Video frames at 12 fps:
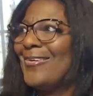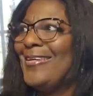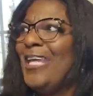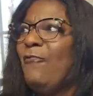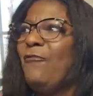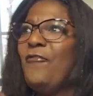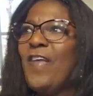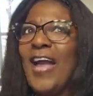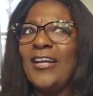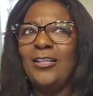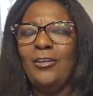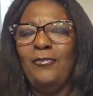
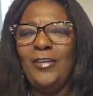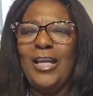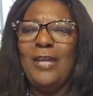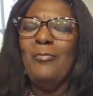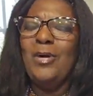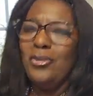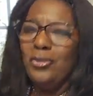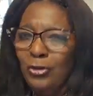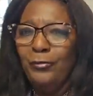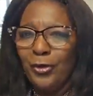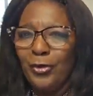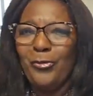effectively
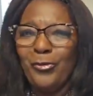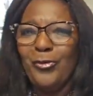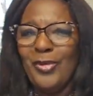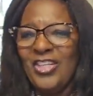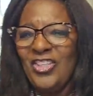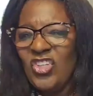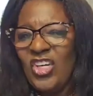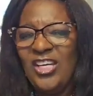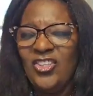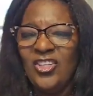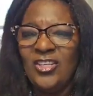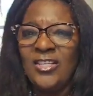maneuver through these
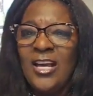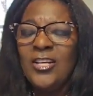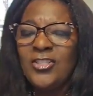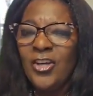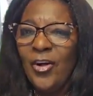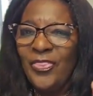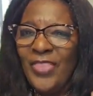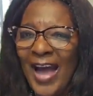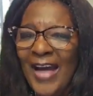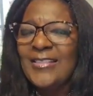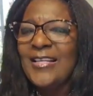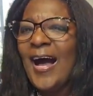changes. So
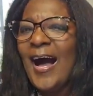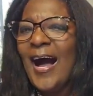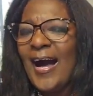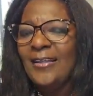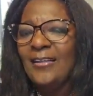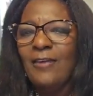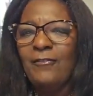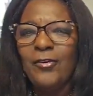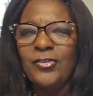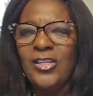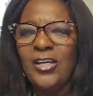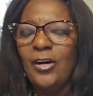that's a high level
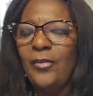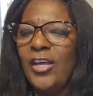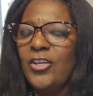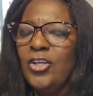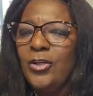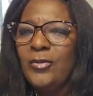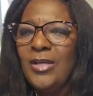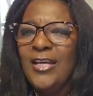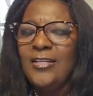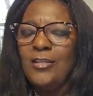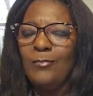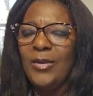skill that you
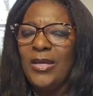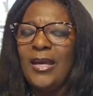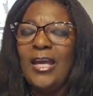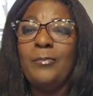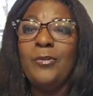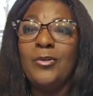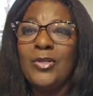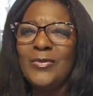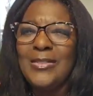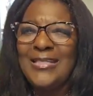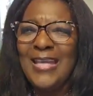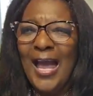need to be able to
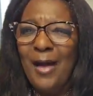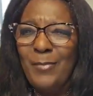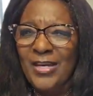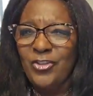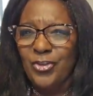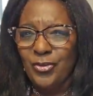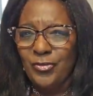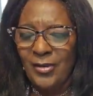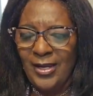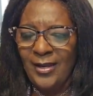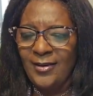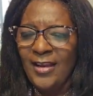
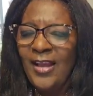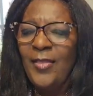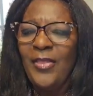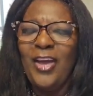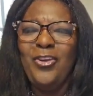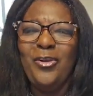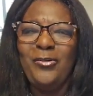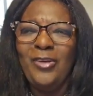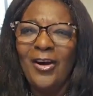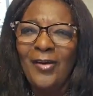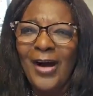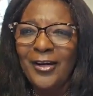demonstrate that you
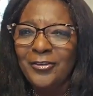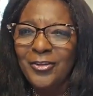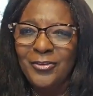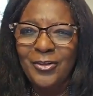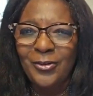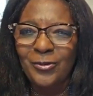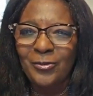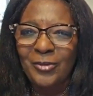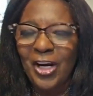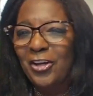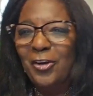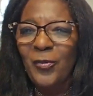know how to do.
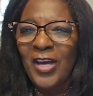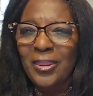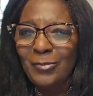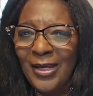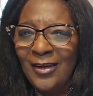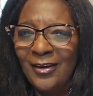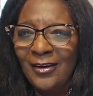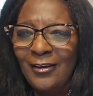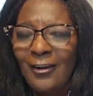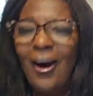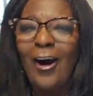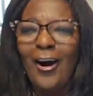Are you with me?
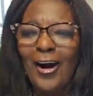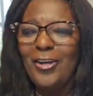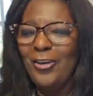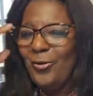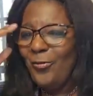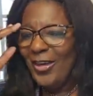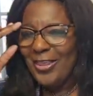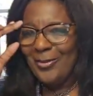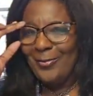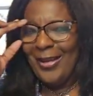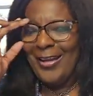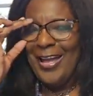Are you with
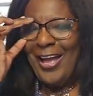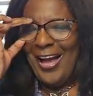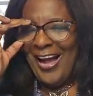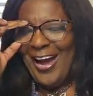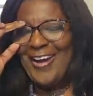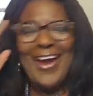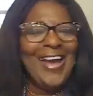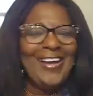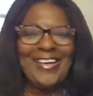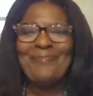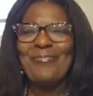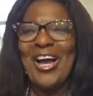me? All
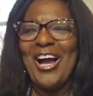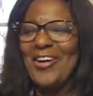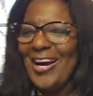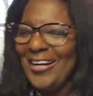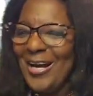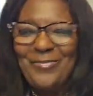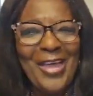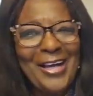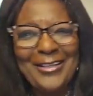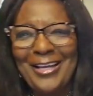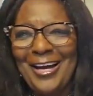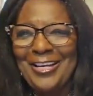righty. All right. I'm
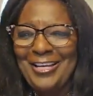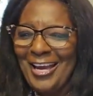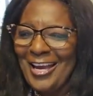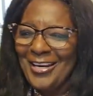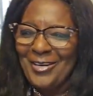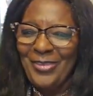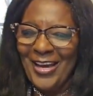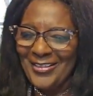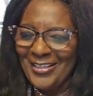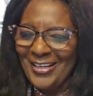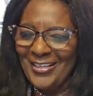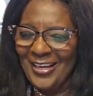not done
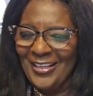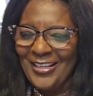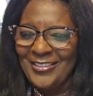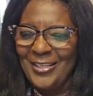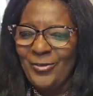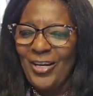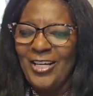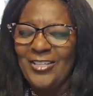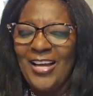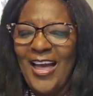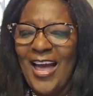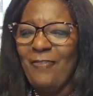yet. Let's see what else
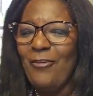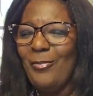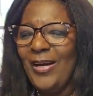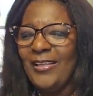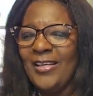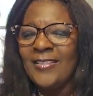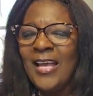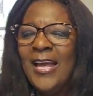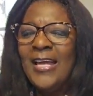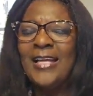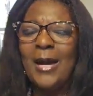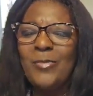I have on my list.
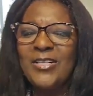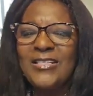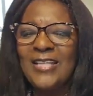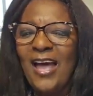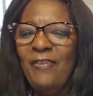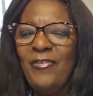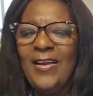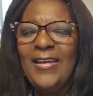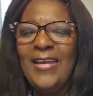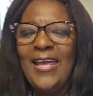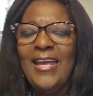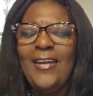Number 7
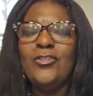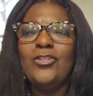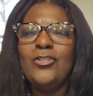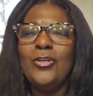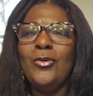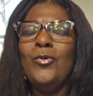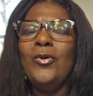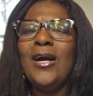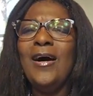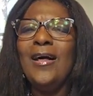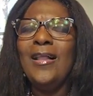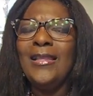is to
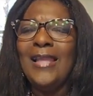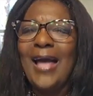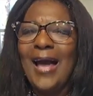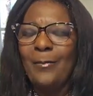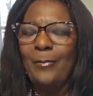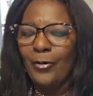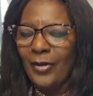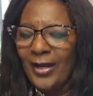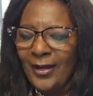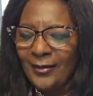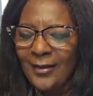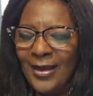
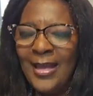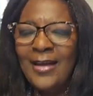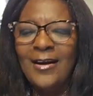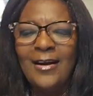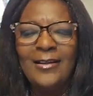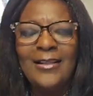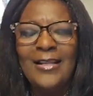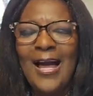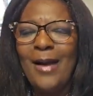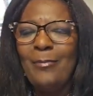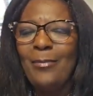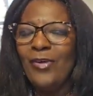collaborate.
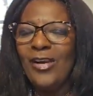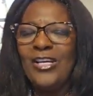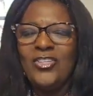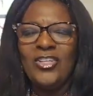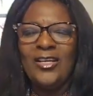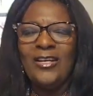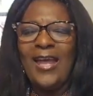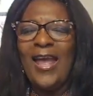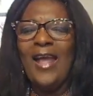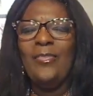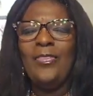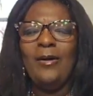Collaboration
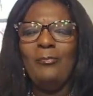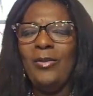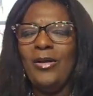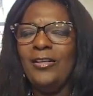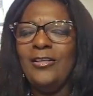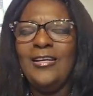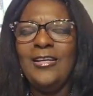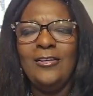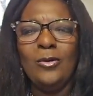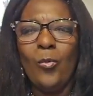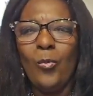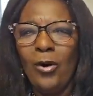and the ability
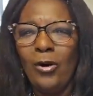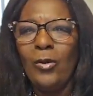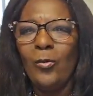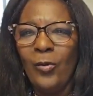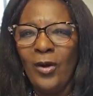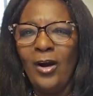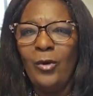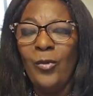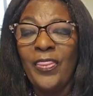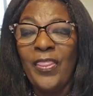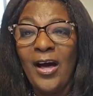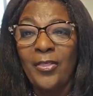to work well
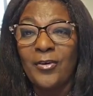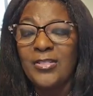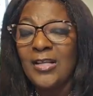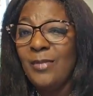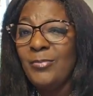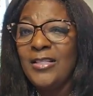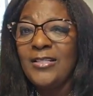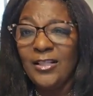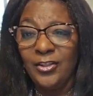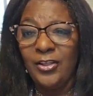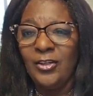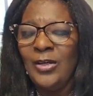with others. Let me tell
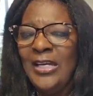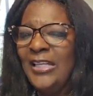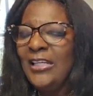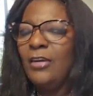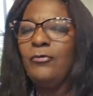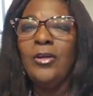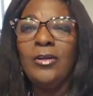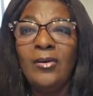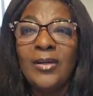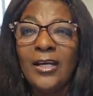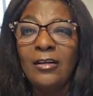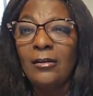you, if you don't
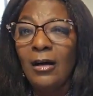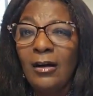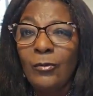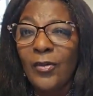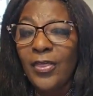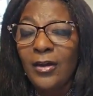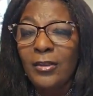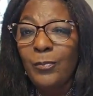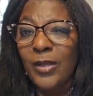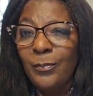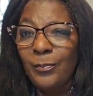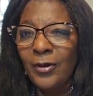get along with other
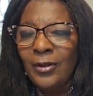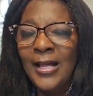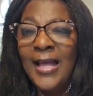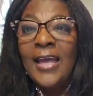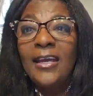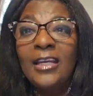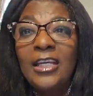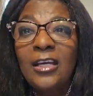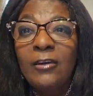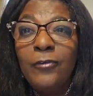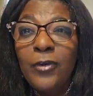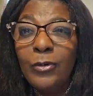people,
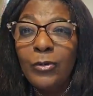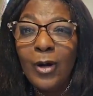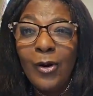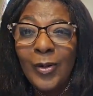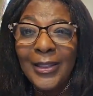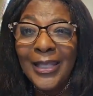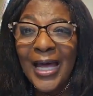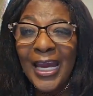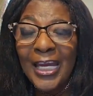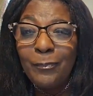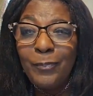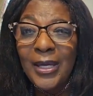if you don't
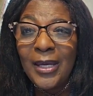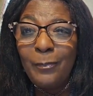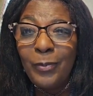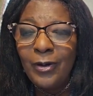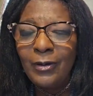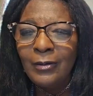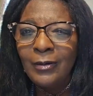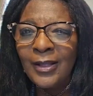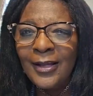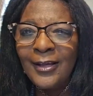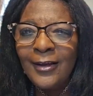like people,